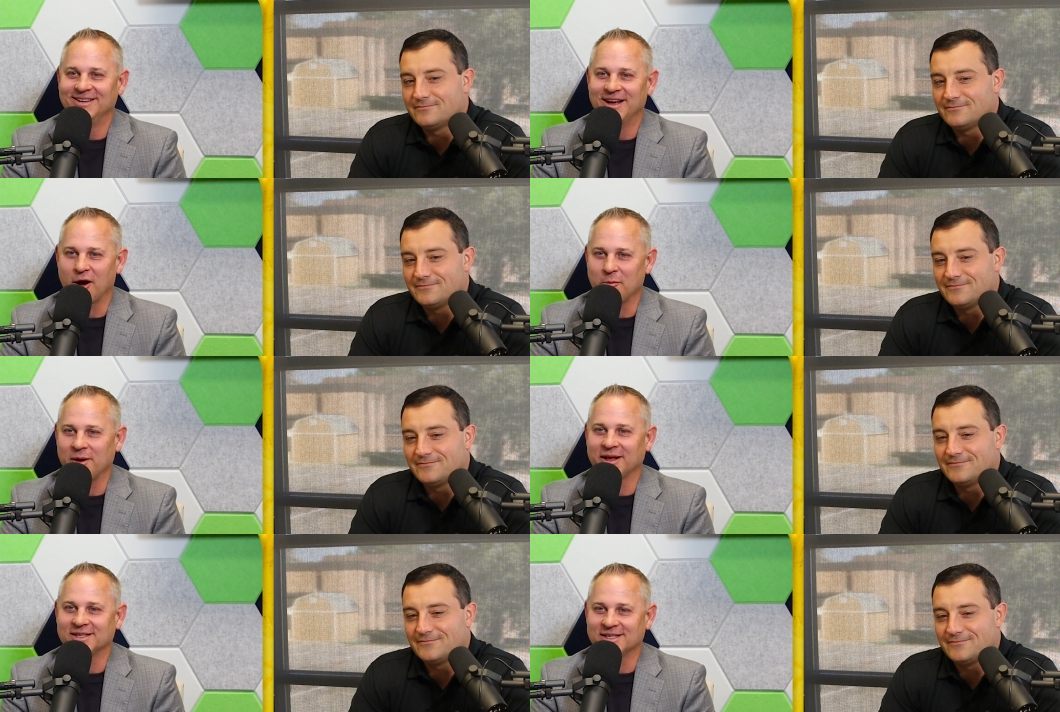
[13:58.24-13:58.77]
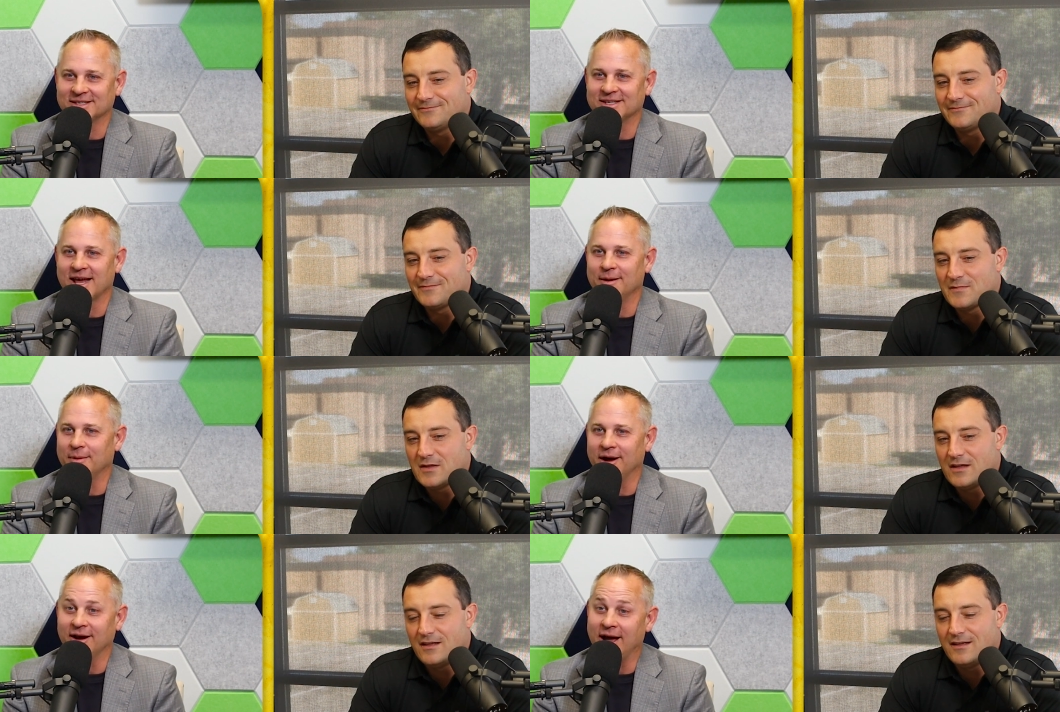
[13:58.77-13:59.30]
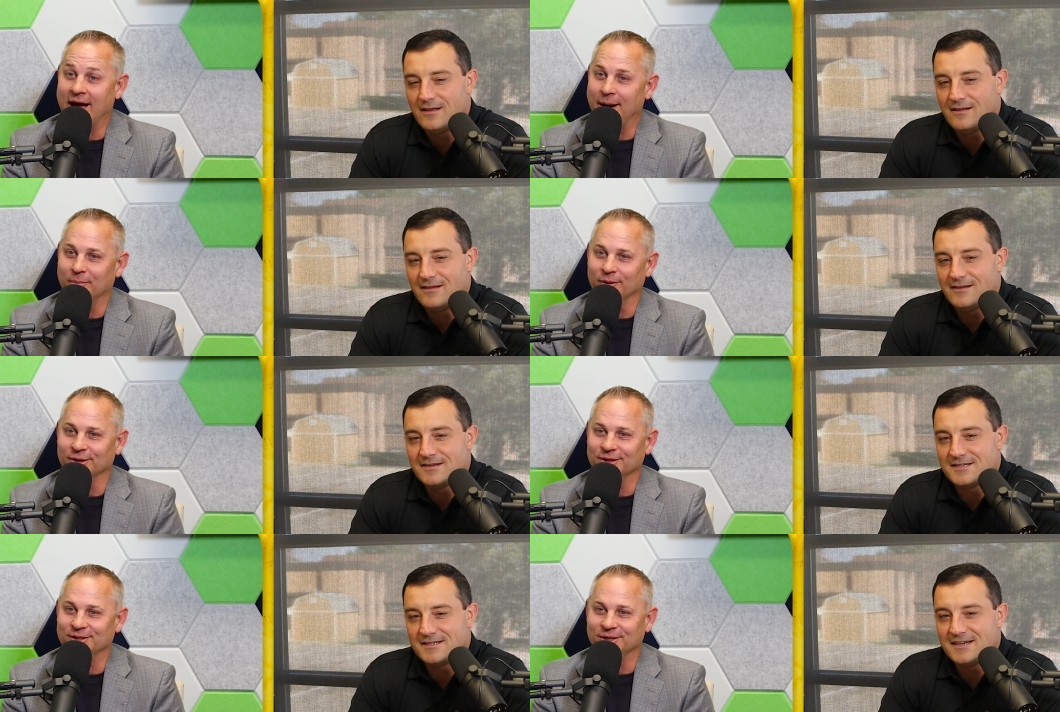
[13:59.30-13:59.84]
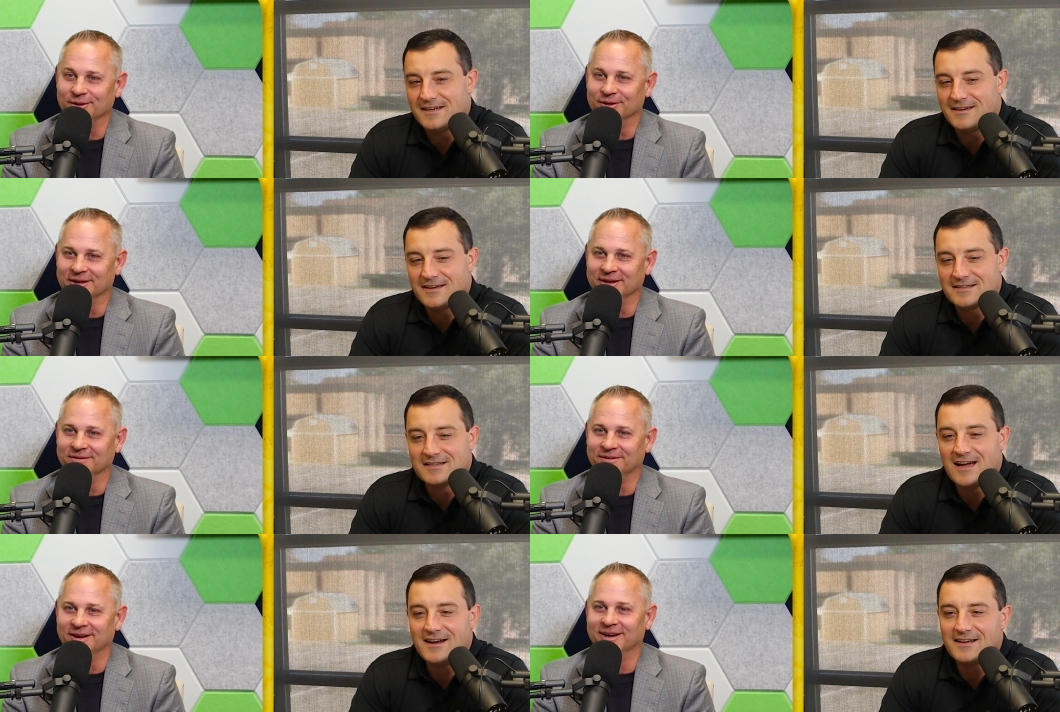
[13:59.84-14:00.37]
Speaker 1: Everybody gets excited about opportunity.
Speaker 2: Sink,
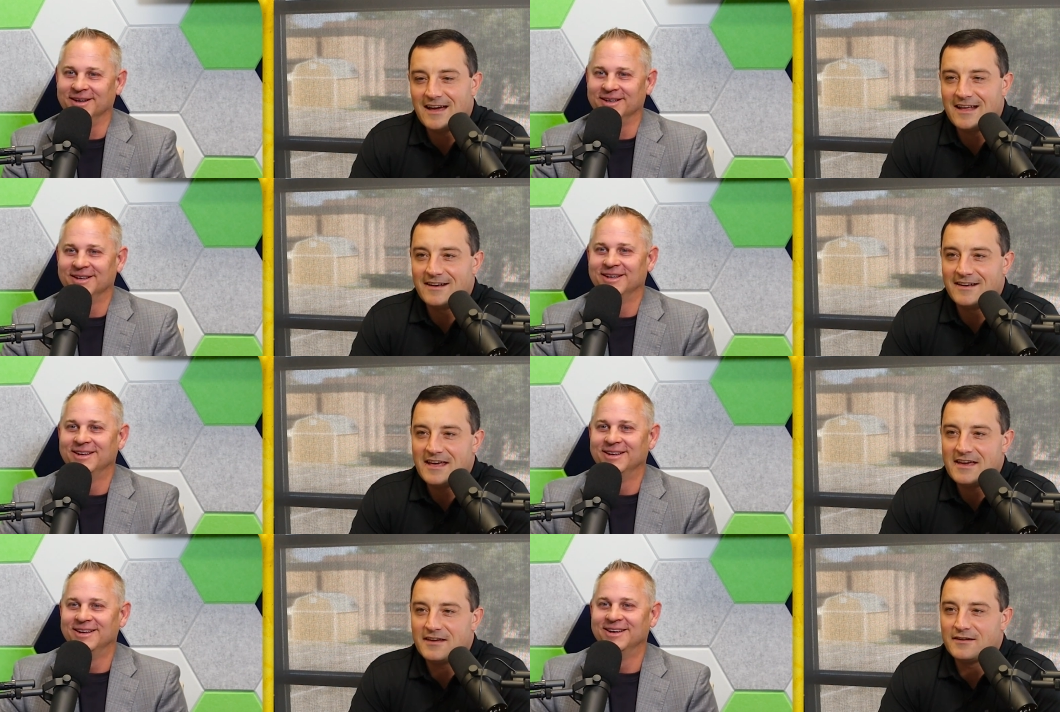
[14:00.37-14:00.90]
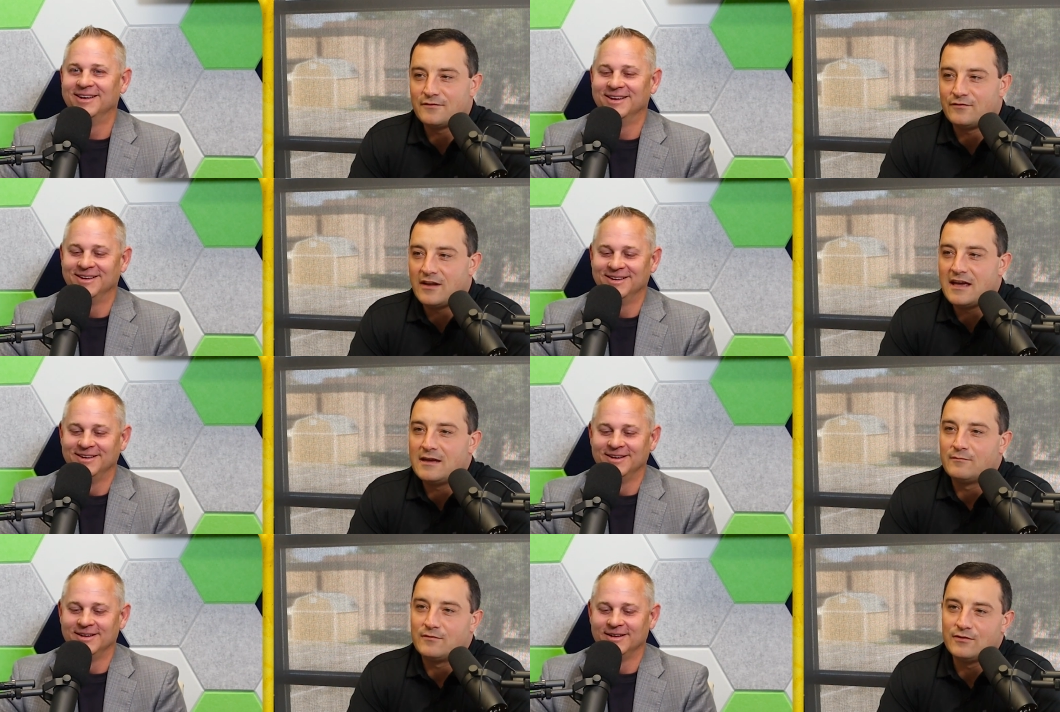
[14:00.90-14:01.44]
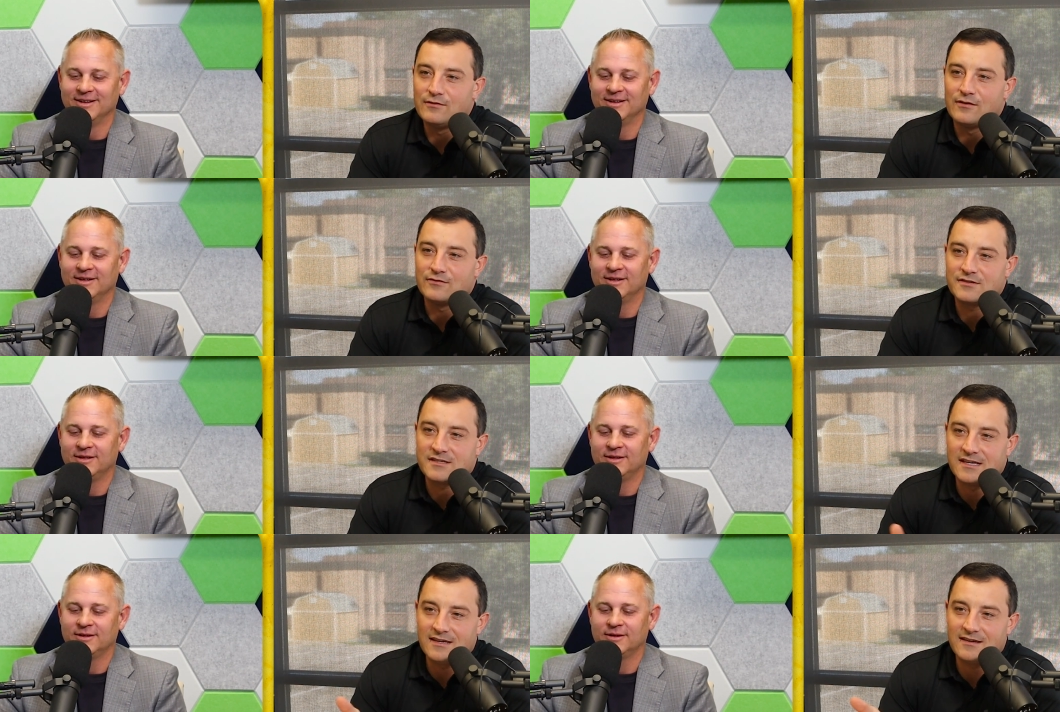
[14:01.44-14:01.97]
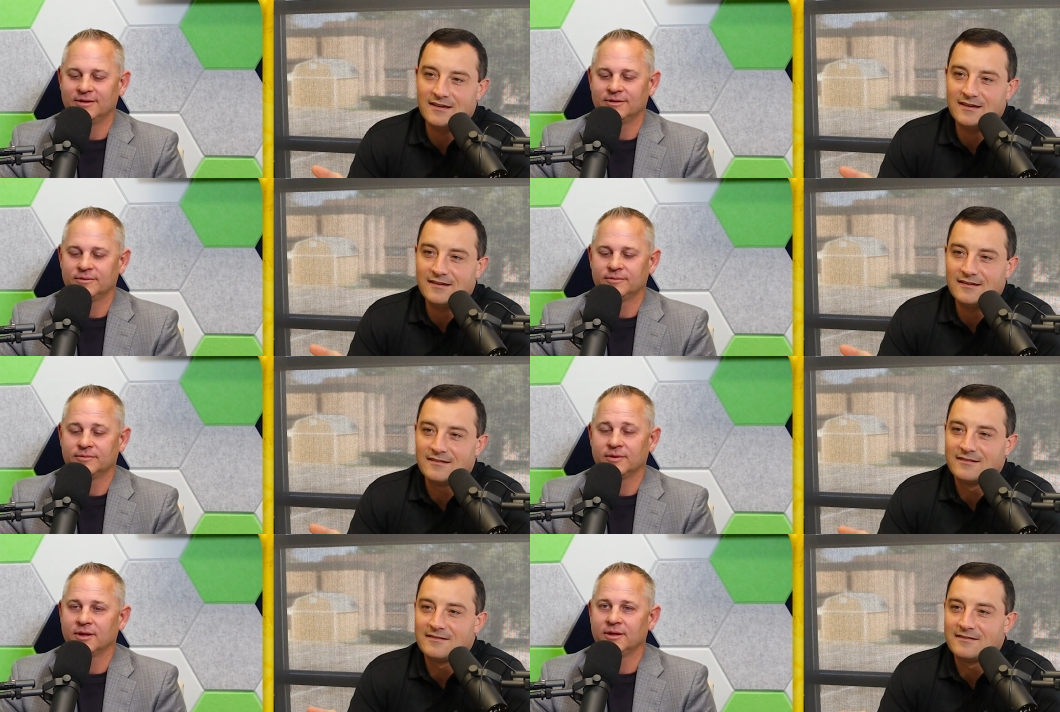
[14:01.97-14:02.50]
it's kind of got a negative name too, though.
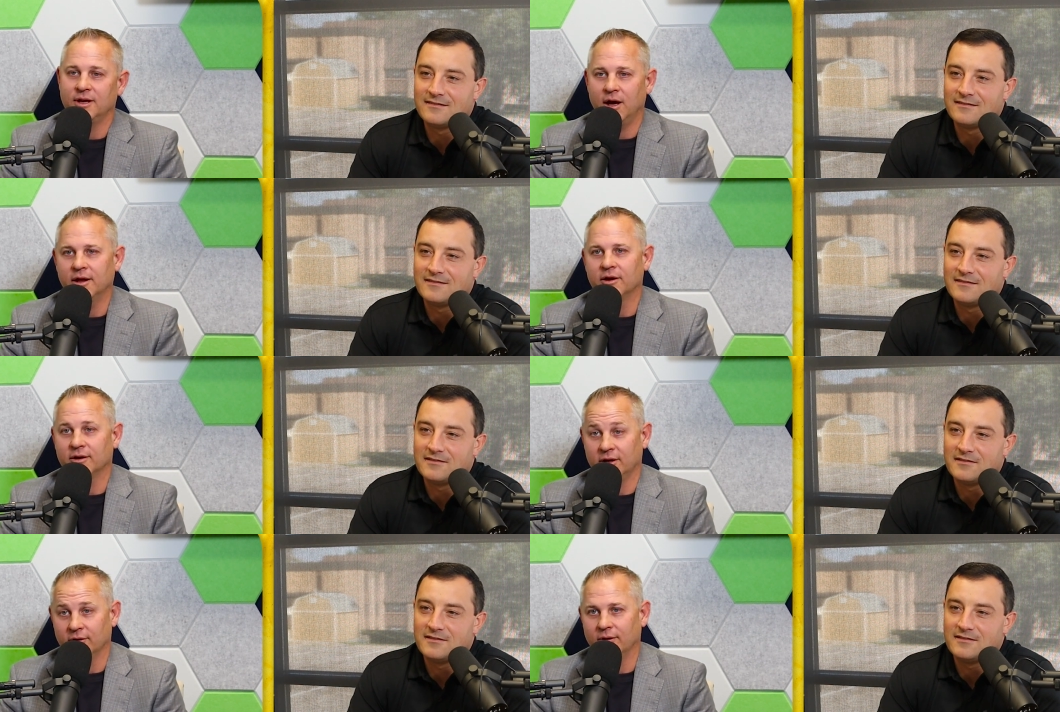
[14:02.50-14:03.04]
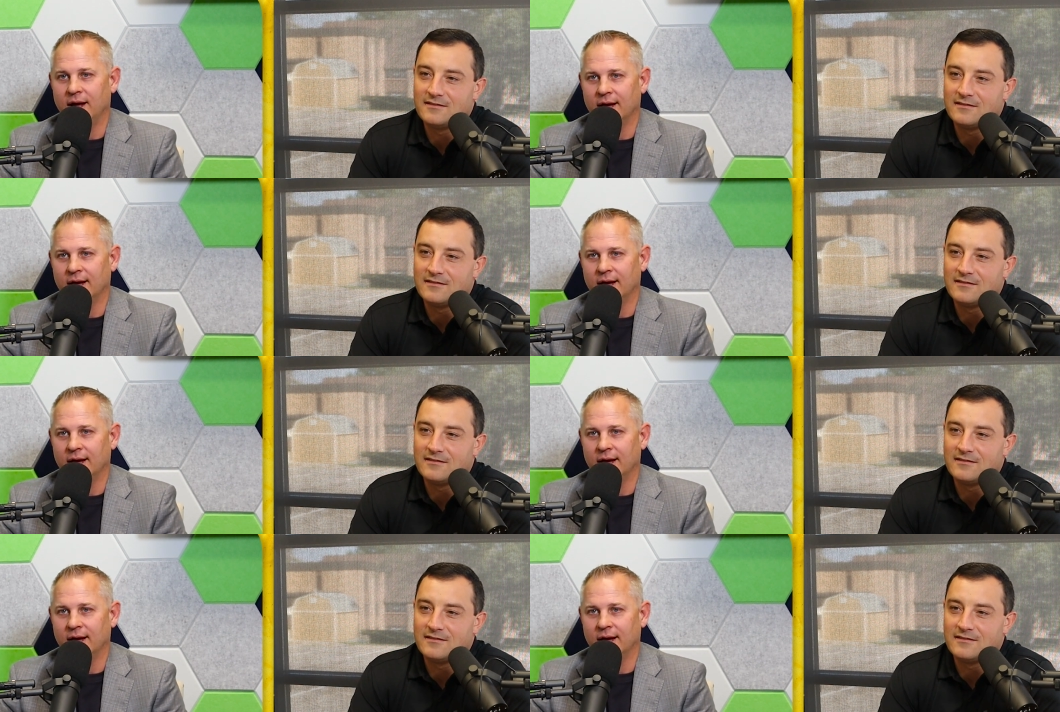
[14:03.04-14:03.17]
Sinking. No, you're, you're